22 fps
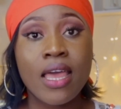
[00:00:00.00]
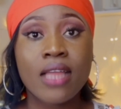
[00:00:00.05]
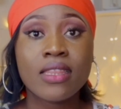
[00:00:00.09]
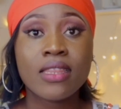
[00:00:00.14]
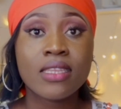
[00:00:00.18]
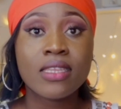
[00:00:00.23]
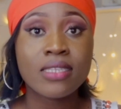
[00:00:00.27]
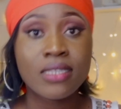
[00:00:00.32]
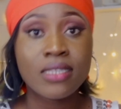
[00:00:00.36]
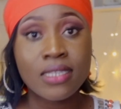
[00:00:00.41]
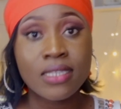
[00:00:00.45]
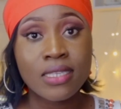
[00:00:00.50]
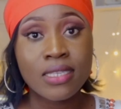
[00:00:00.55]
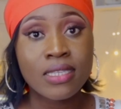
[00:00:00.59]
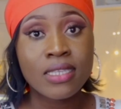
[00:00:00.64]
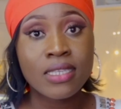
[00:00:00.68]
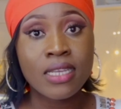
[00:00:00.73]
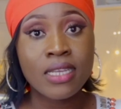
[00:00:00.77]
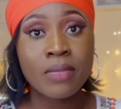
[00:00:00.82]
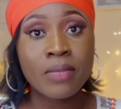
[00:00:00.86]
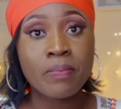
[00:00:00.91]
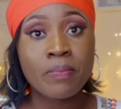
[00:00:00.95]
The
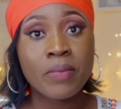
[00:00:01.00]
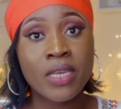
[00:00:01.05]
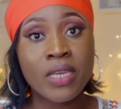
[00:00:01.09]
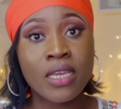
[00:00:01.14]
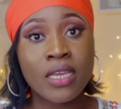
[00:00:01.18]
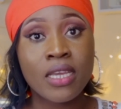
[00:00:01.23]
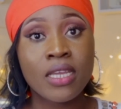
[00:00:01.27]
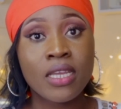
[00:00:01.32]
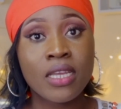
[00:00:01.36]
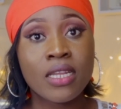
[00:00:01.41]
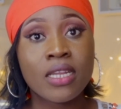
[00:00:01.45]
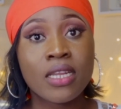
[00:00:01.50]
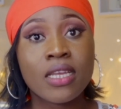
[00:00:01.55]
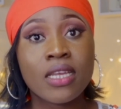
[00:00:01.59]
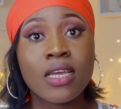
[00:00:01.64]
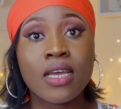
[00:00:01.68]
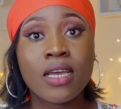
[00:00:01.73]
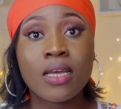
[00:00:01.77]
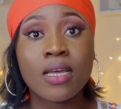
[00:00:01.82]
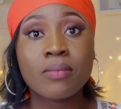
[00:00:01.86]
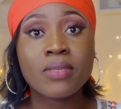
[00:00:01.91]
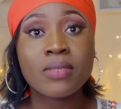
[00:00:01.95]
16 being
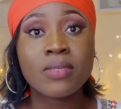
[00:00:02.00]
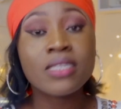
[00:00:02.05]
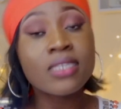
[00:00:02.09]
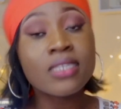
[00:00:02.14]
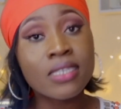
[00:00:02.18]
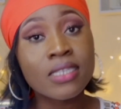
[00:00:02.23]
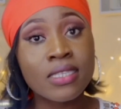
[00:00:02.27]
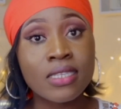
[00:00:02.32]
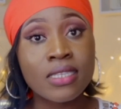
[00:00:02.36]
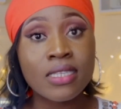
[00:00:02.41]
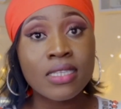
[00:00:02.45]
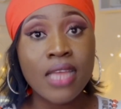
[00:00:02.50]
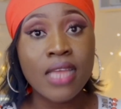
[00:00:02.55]
16